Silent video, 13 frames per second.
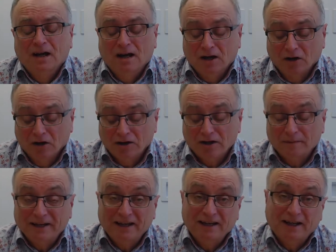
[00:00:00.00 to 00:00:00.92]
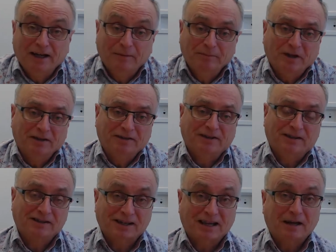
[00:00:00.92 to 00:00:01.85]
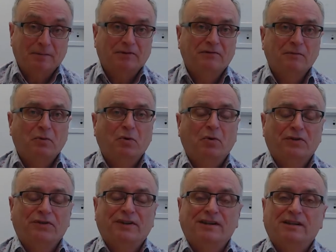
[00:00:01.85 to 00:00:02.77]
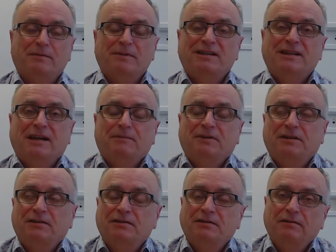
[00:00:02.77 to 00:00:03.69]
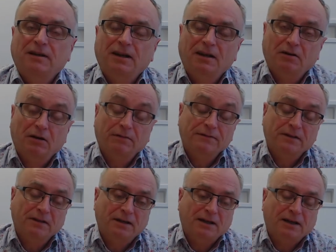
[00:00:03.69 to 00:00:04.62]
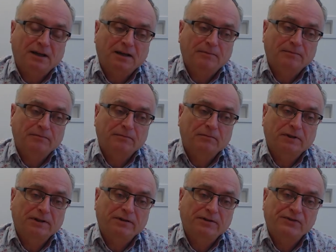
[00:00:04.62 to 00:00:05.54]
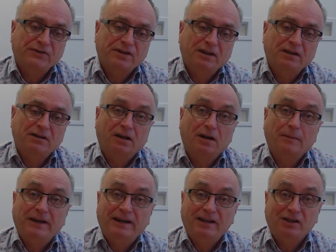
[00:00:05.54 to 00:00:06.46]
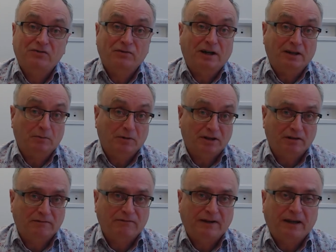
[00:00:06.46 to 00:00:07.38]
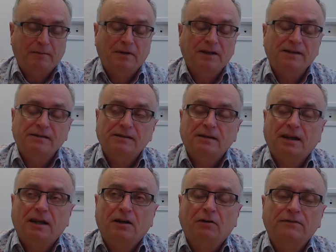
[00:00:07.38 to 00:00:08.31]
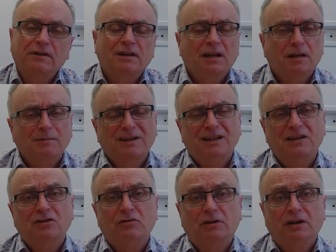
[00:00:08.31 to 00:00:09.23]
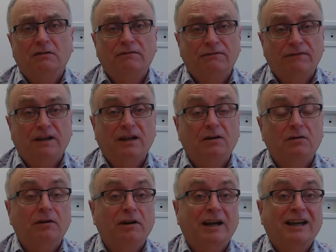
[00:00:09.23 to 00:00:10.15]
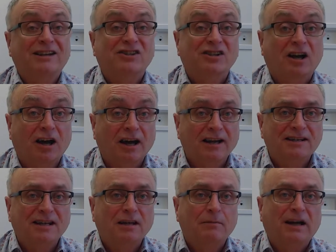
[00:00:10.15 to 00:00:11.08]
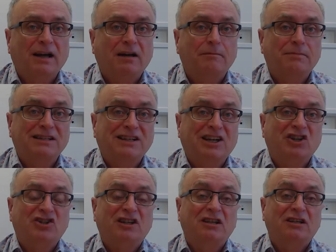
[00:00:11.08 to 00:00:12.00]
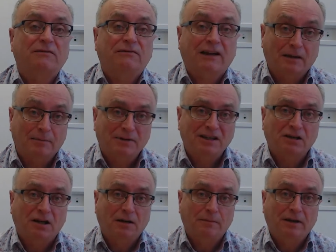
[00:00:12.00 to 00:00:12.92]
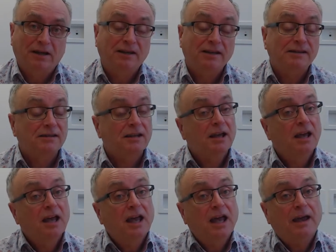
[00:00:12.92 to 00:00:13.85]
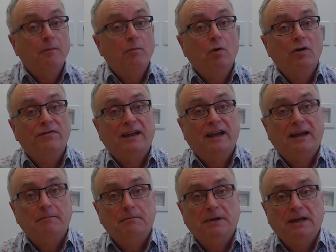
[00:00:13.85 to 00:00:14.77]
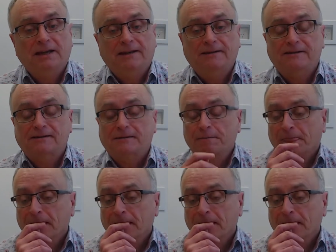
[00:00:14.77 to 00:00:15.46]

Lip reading: Look, I mean, I think there's a couple of important things that have been tapped into here. Often we do see diabetes running within families, and often there can be a degree of fear or anxiety about potentially developing diabetes and what that means.